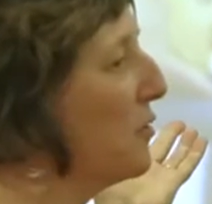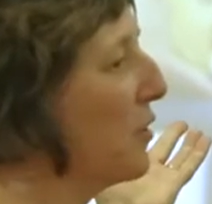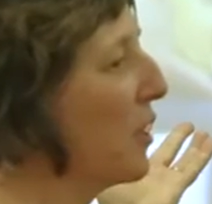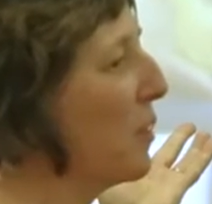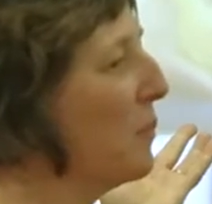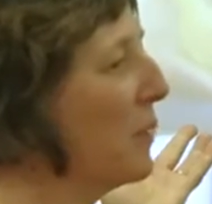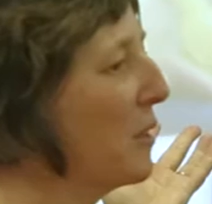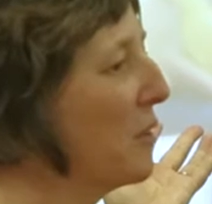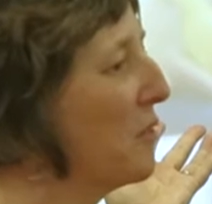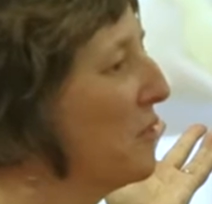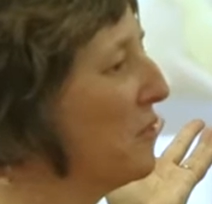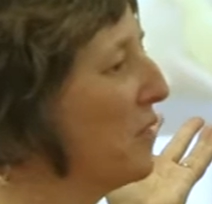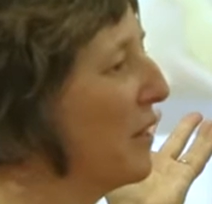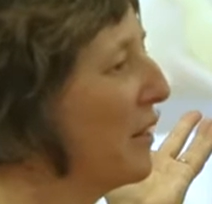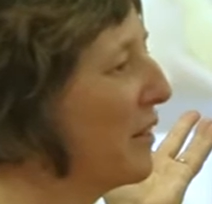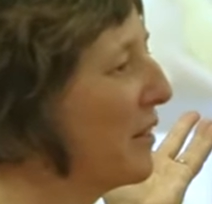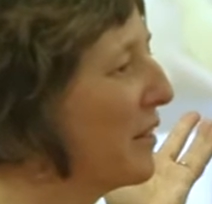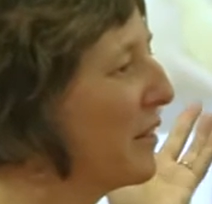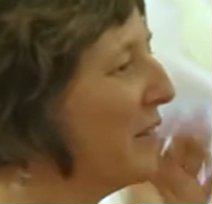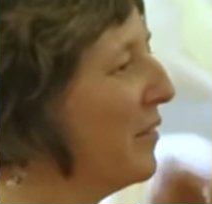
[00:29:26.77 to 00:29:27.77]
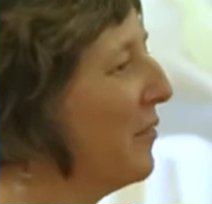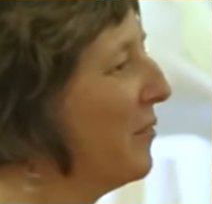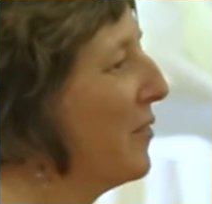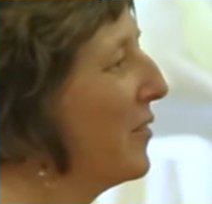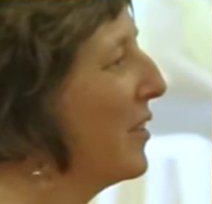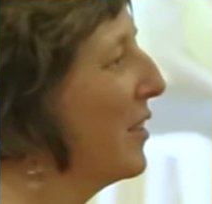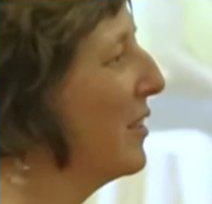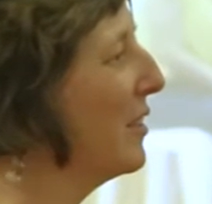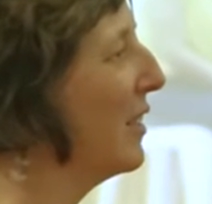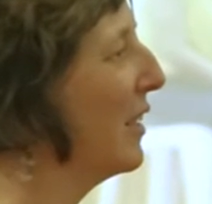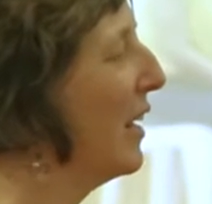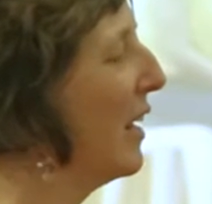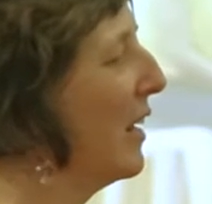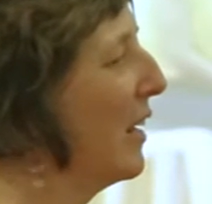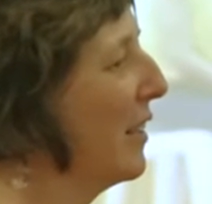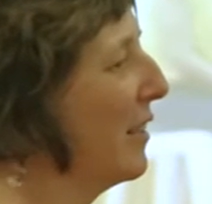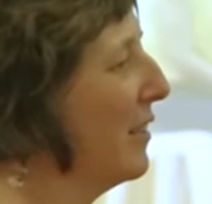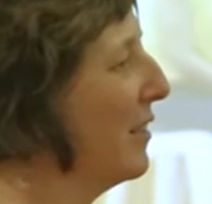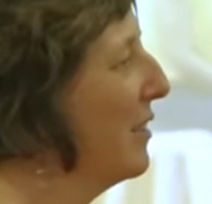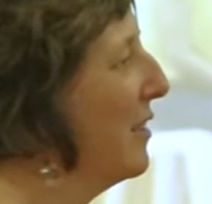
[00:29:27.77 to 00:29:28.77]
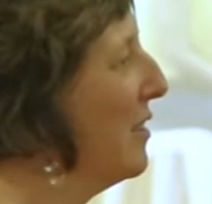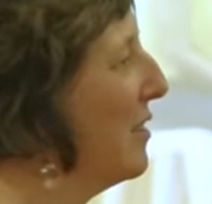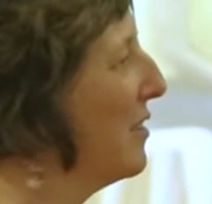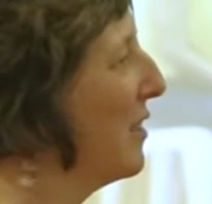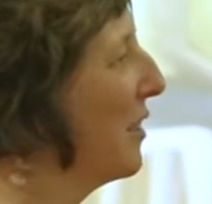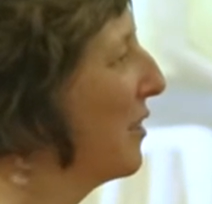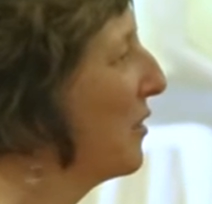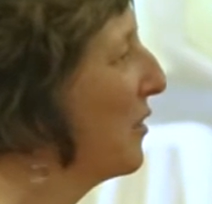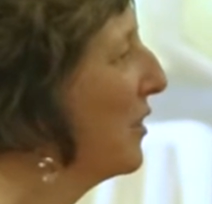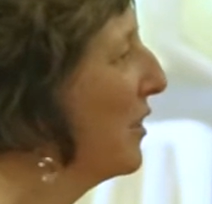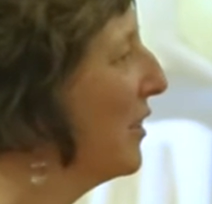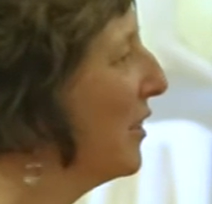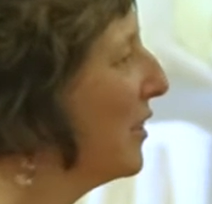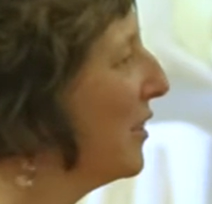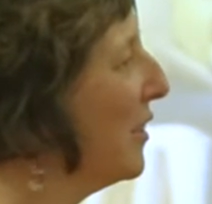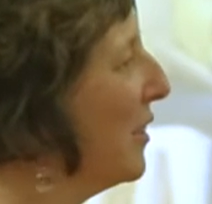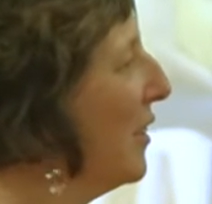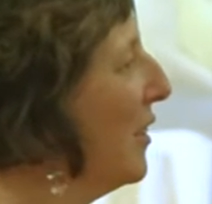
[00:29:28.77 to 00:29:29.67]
farming fair that they had in this area.